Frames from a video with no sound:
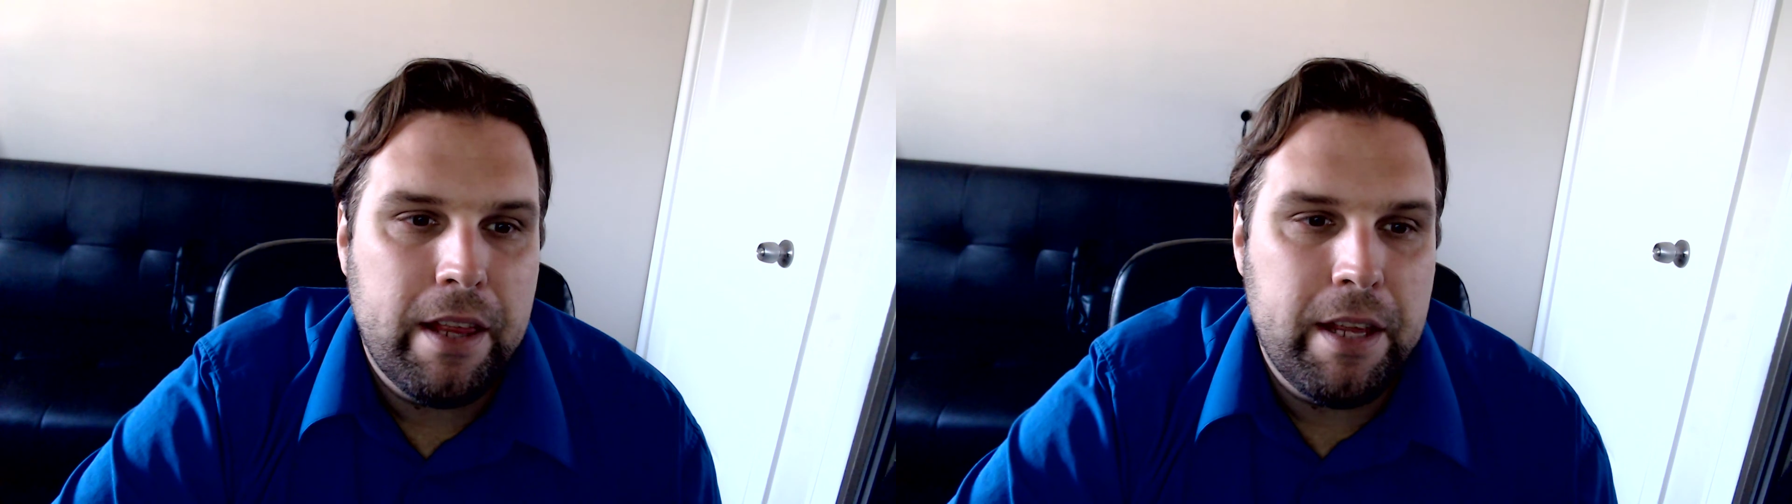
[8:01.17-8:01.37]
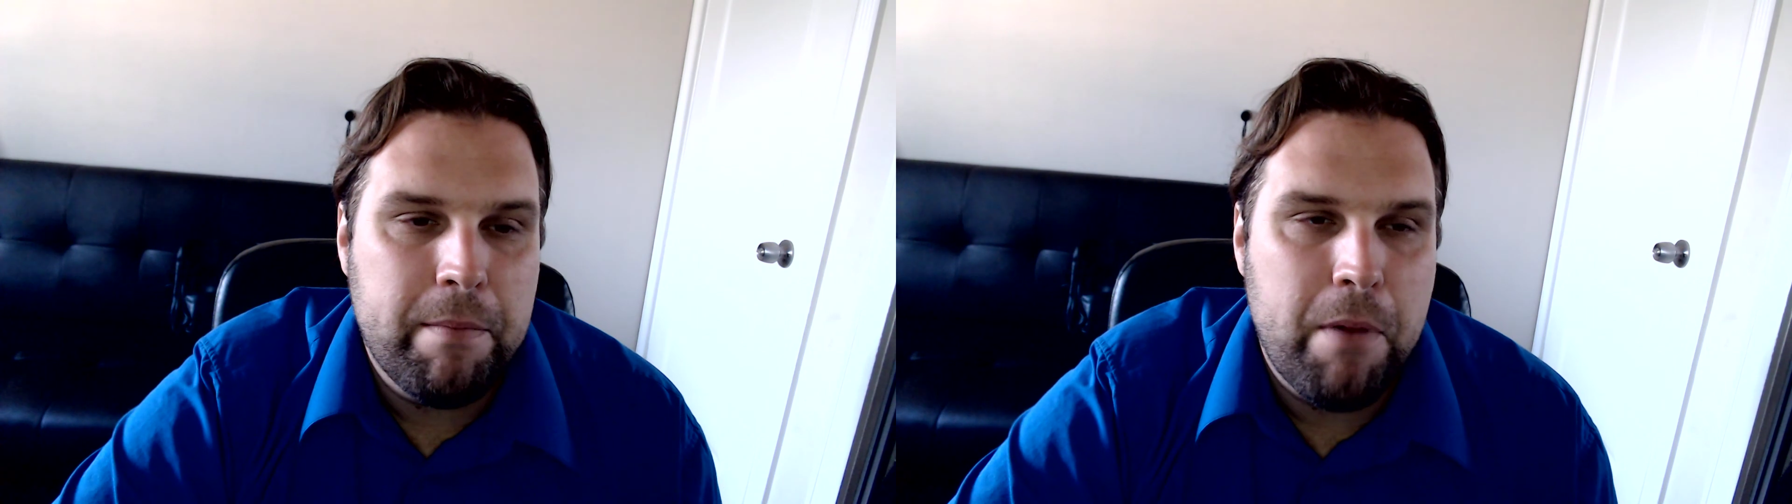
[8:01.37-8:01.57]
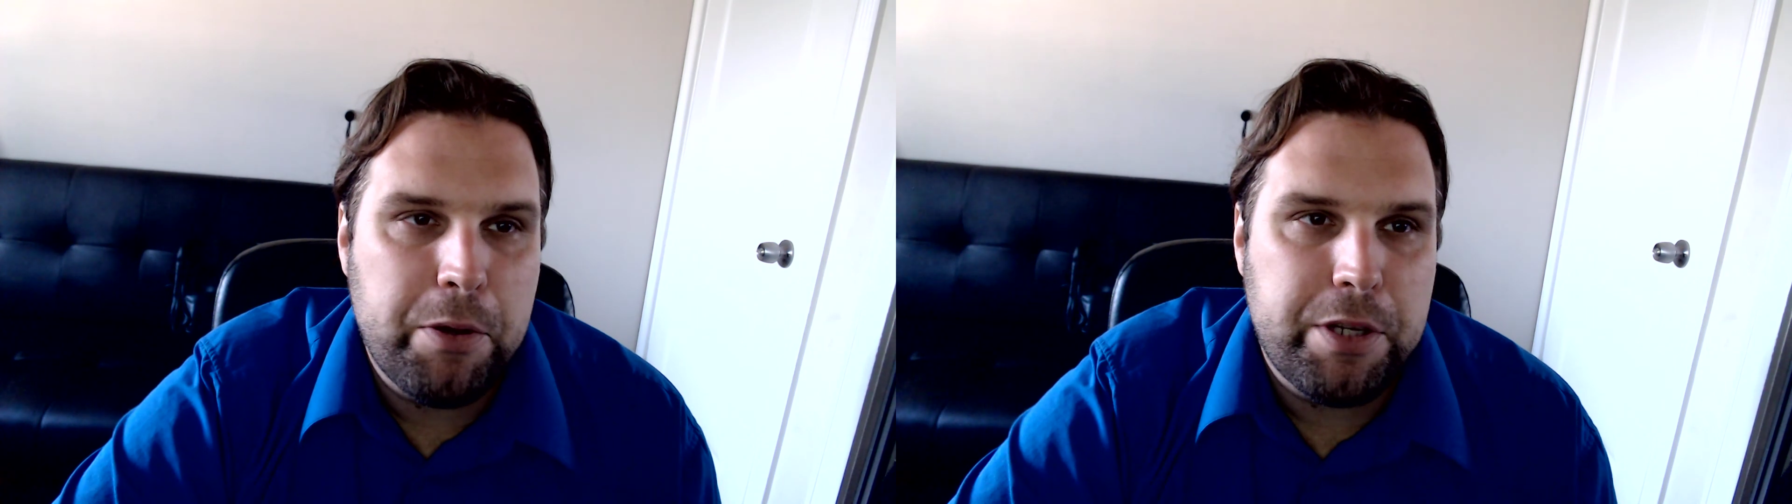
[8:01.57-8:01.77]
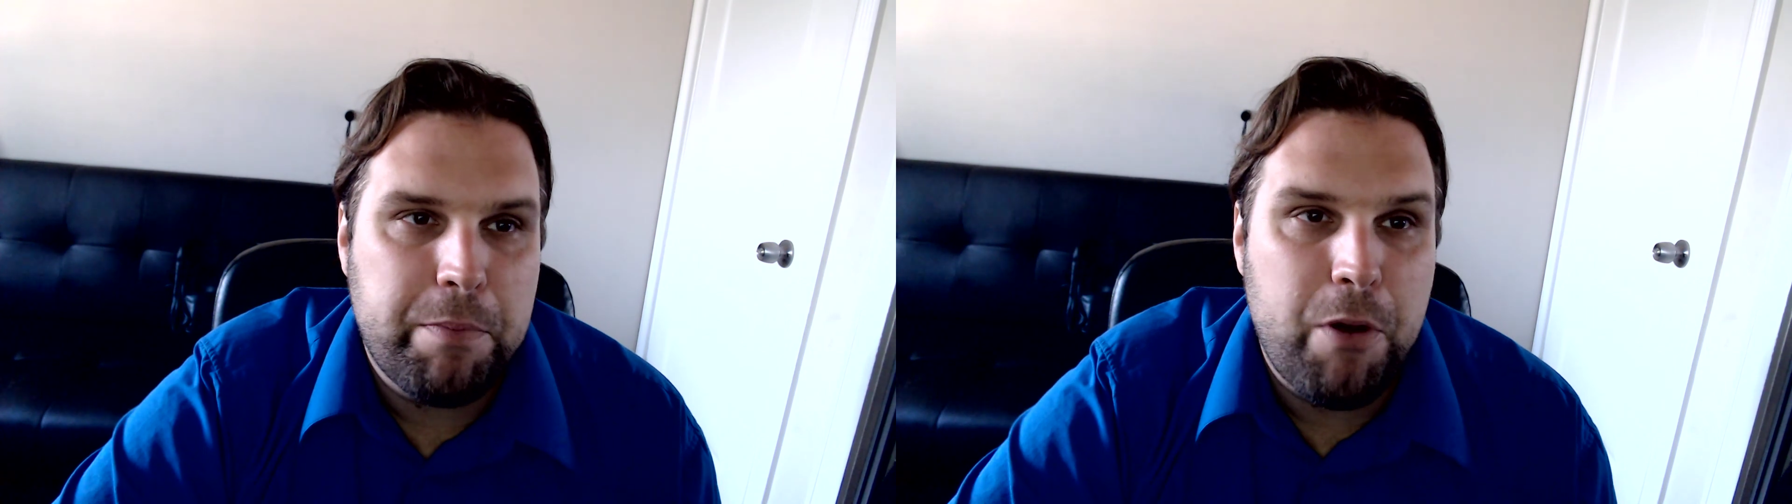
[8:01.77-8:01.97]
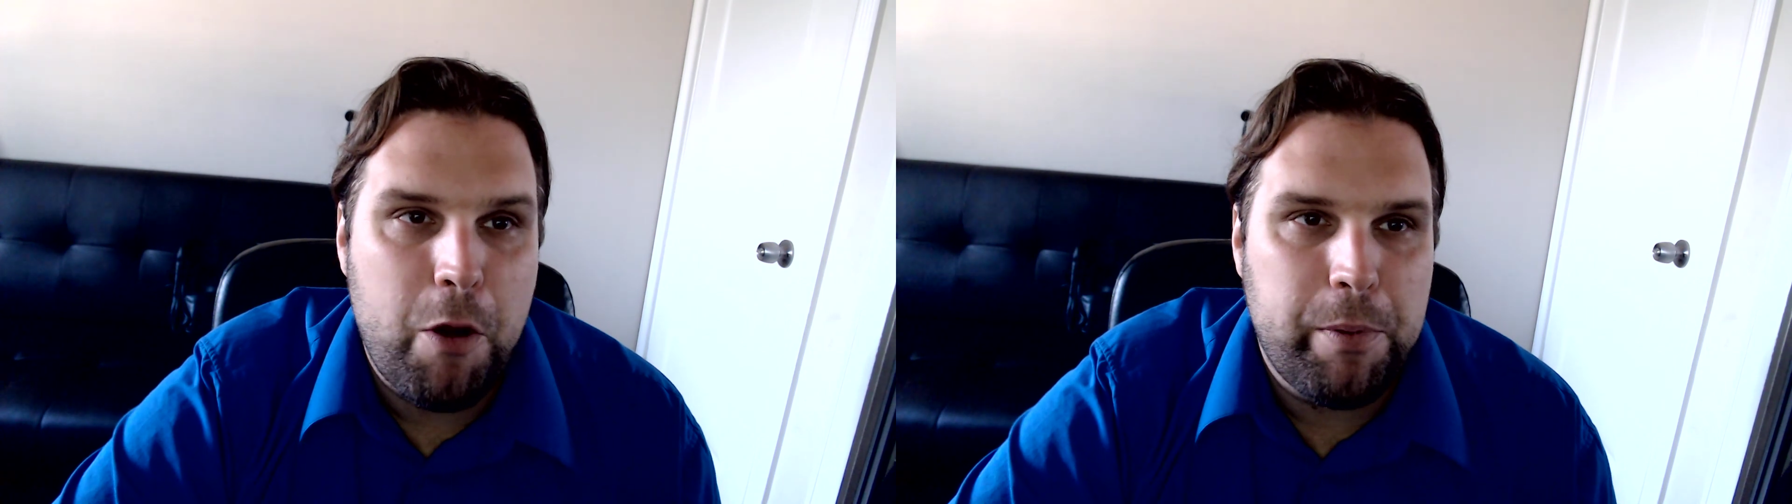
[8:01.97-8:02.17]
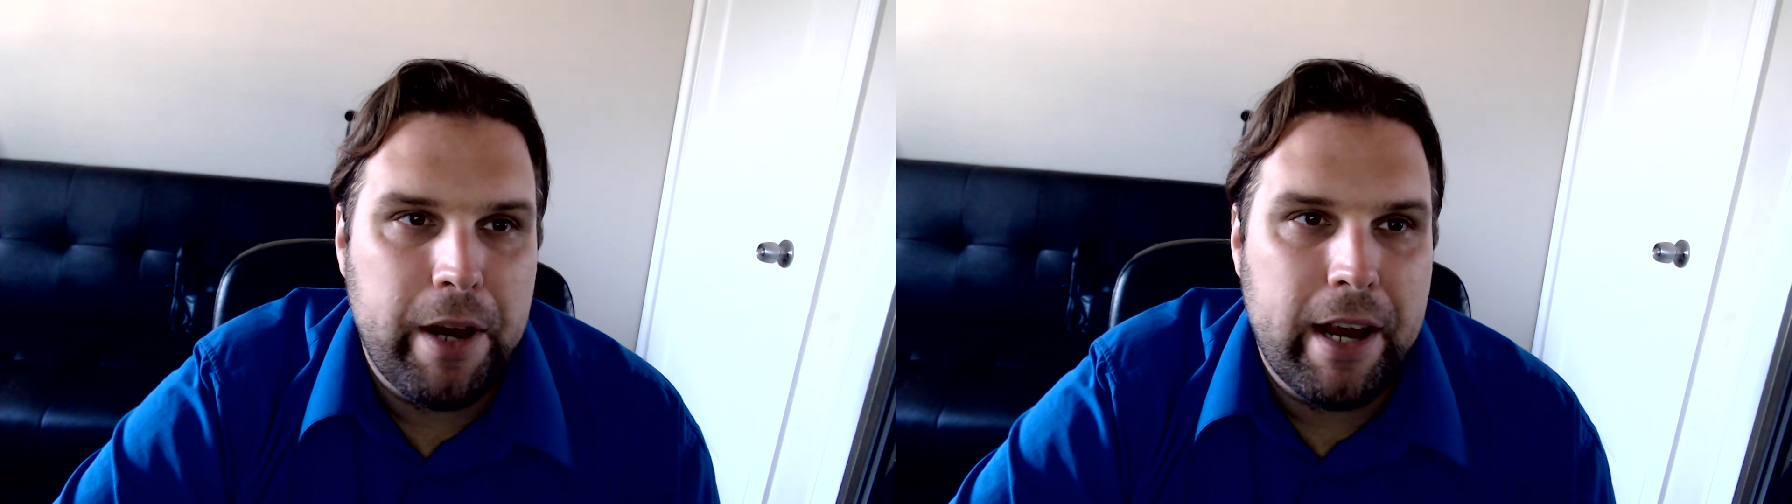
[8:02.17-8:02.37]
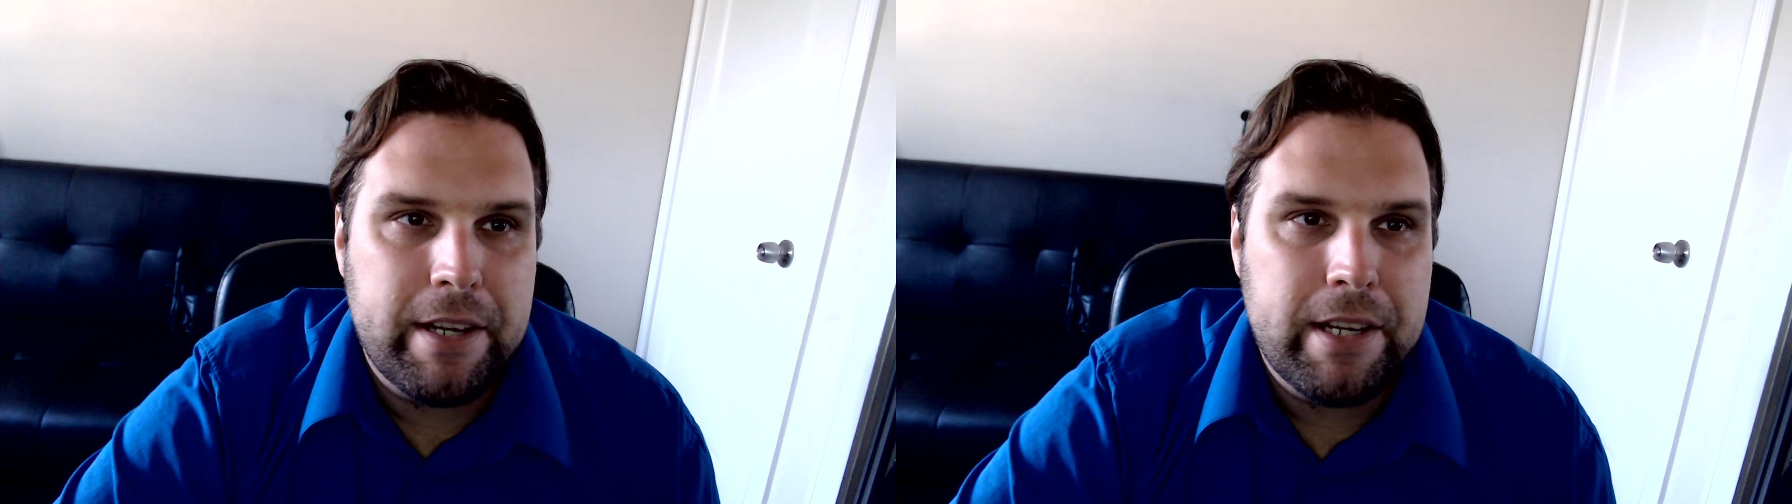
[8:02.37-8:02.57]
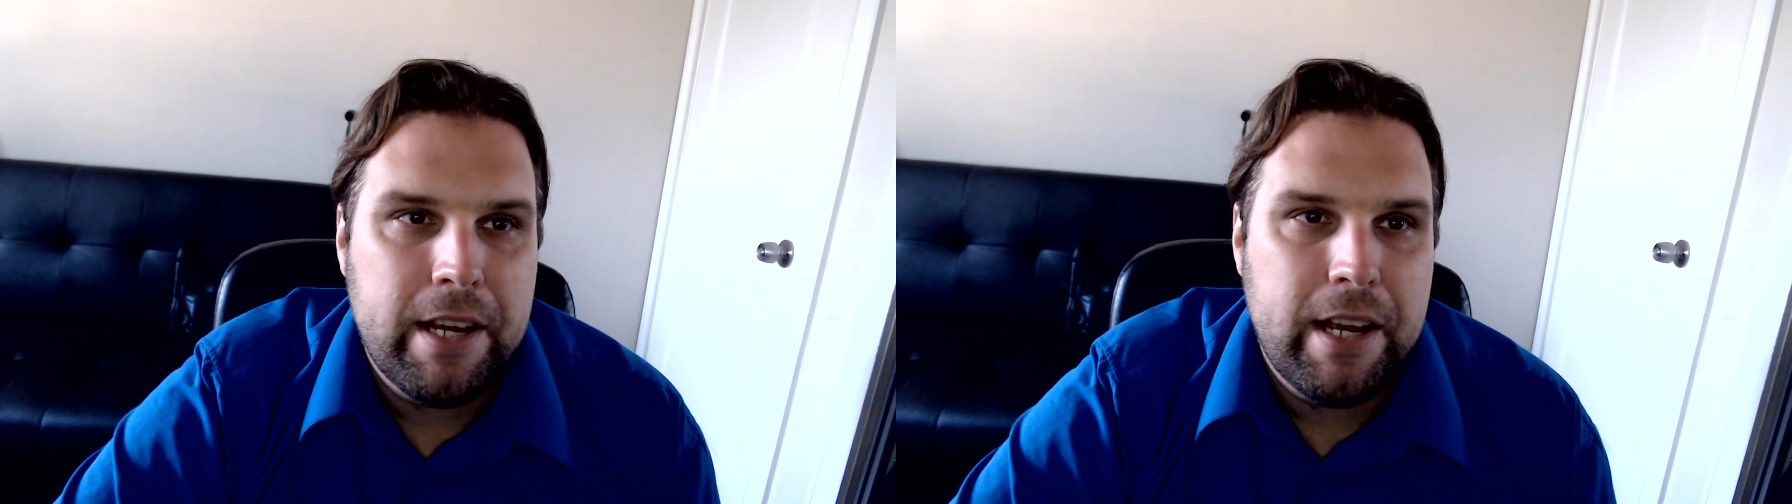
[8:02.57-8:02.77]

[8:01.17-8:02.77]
the most appropriate